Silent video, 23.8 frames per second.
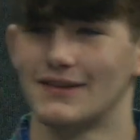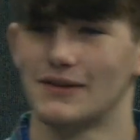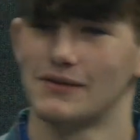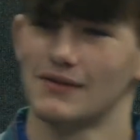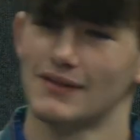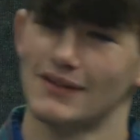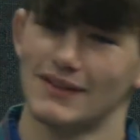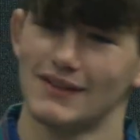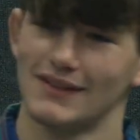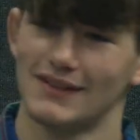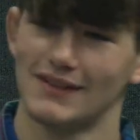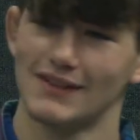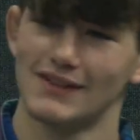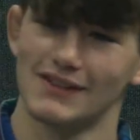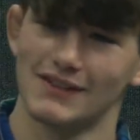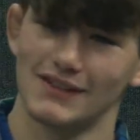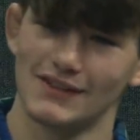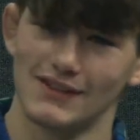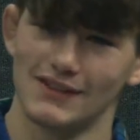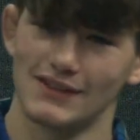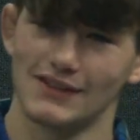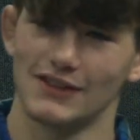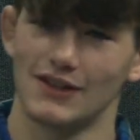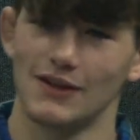
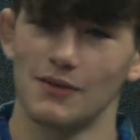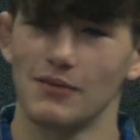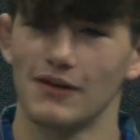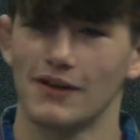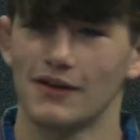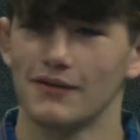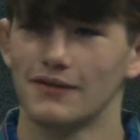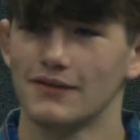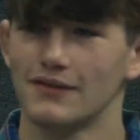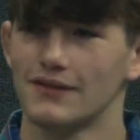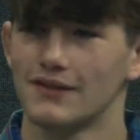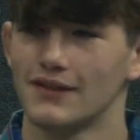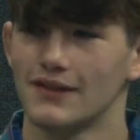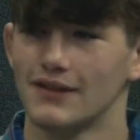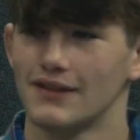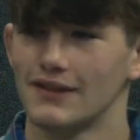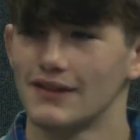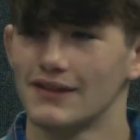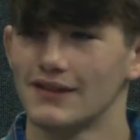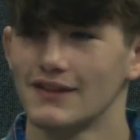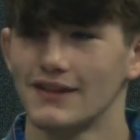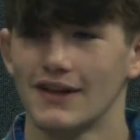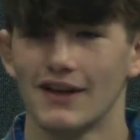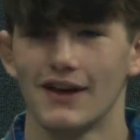I don't get scored
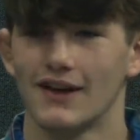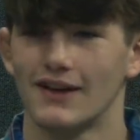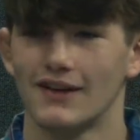on often.